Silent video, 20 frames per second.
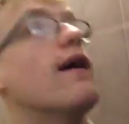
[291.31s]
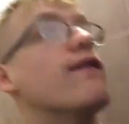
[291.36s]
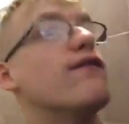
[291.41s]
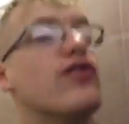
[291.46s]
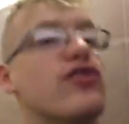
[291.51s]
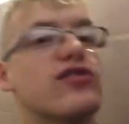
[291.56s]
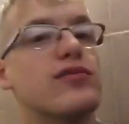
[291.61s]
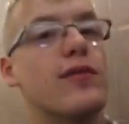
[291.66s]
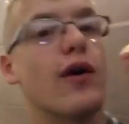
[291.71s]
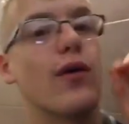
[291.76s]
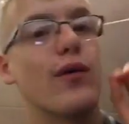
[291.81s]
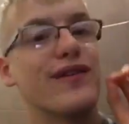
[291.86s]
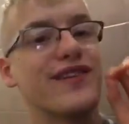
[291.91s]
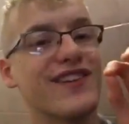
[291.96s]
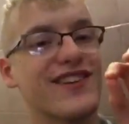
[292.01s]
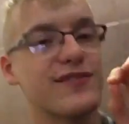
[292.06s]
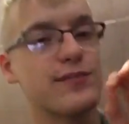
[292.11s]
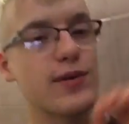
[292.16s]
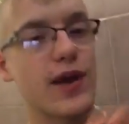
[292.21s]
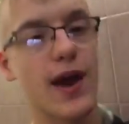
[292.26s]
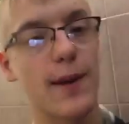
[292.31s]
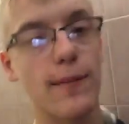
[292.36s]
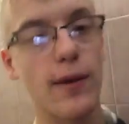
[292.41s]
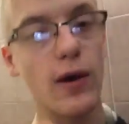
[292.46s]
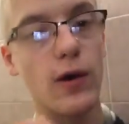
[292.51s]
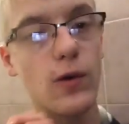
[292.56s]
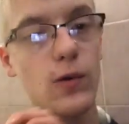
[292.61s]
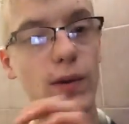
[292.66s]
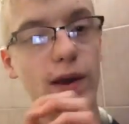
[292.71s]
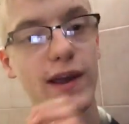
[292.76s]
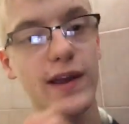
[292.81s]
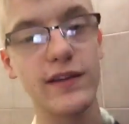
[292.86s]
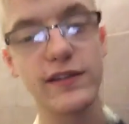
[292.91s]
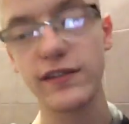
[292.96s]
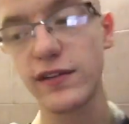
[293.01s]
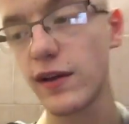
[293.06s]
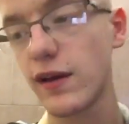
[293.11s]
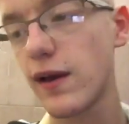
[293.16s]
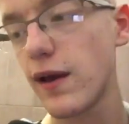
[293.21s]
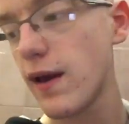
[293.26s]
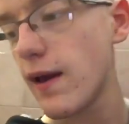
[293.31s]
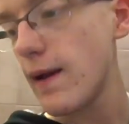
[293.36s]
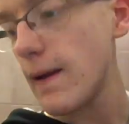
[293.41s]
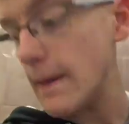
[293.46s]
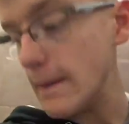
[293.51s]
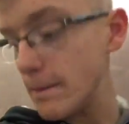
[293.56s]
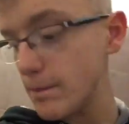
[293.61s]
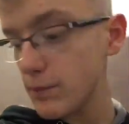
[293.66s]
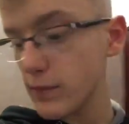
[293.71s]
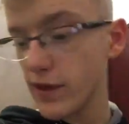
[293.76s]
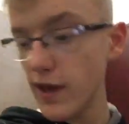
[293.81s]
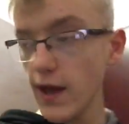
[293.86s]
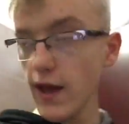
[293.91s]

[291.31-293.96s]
for tomorrow at 6 PM always. But